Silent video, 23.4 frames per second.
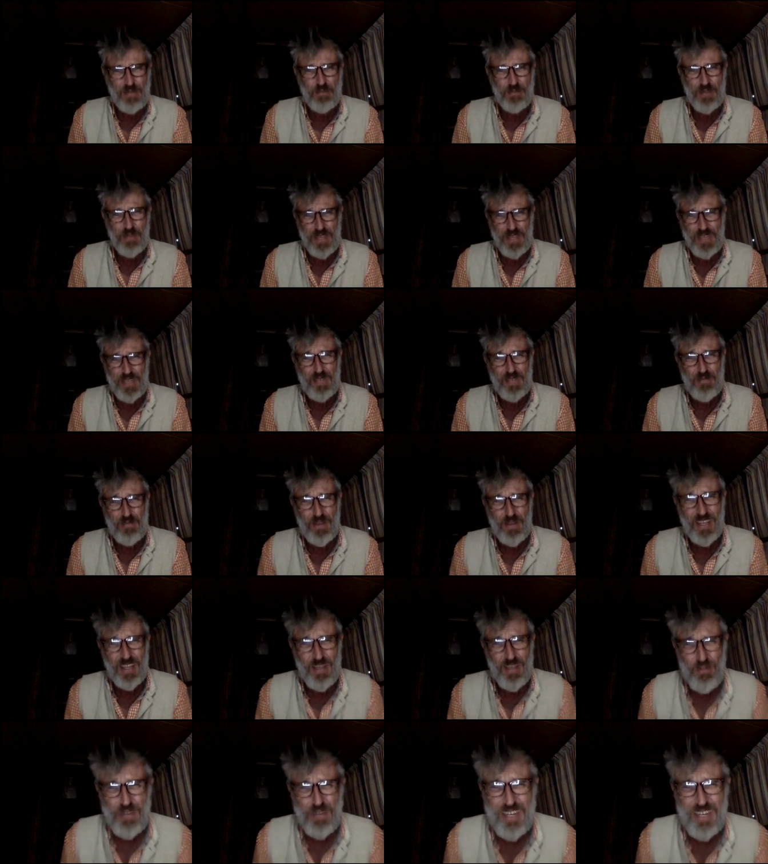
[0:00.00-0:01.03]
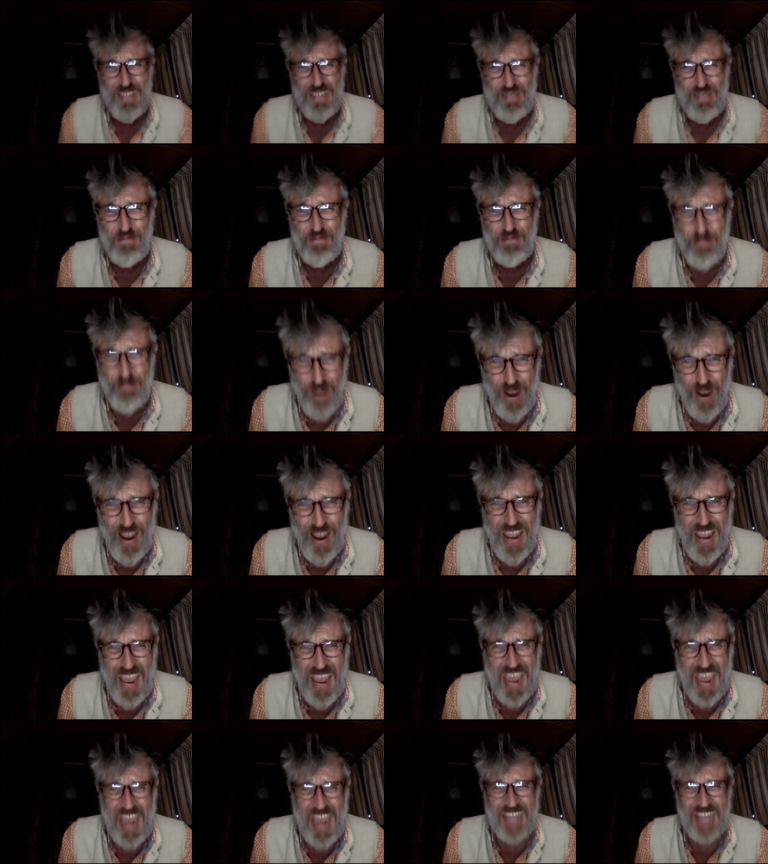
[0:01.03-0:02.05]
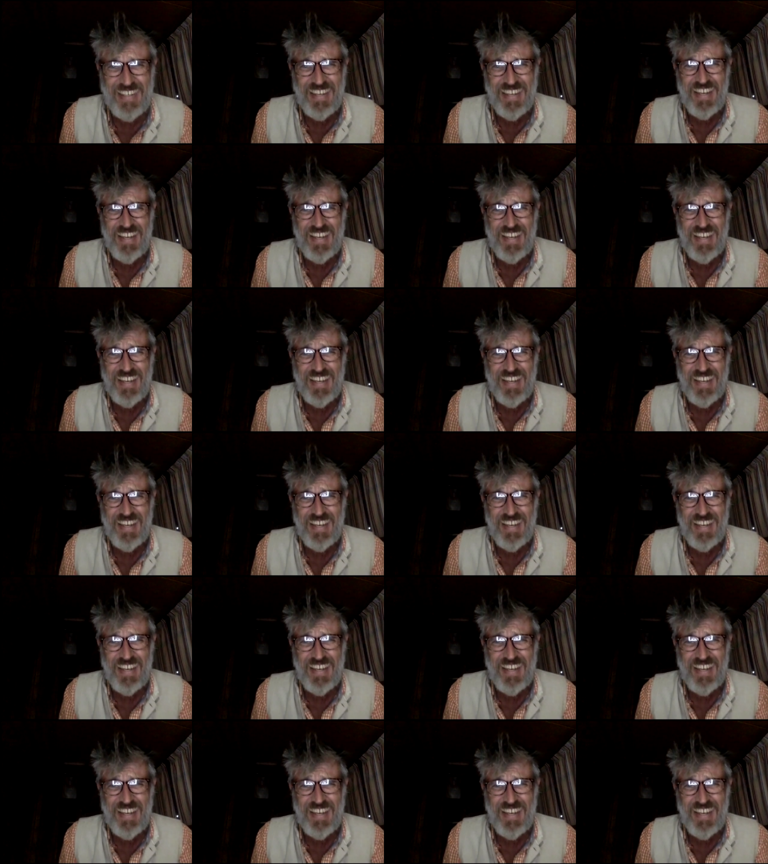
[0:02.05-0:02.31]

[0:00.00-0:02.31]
been in my head,